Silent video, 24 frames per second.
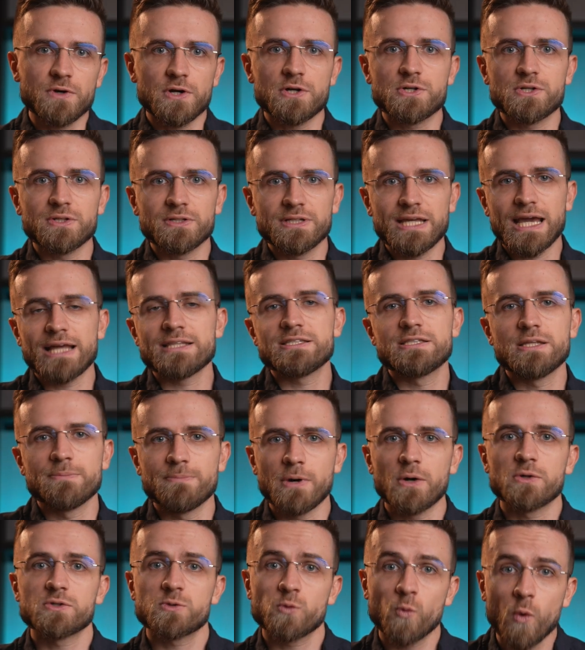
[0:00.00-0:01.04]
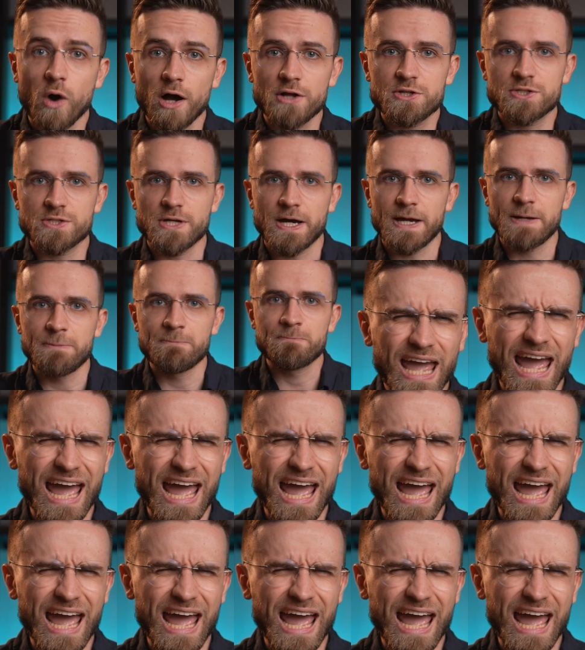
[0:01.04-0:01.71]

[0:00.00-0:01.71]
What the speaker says: version gets the most watch time.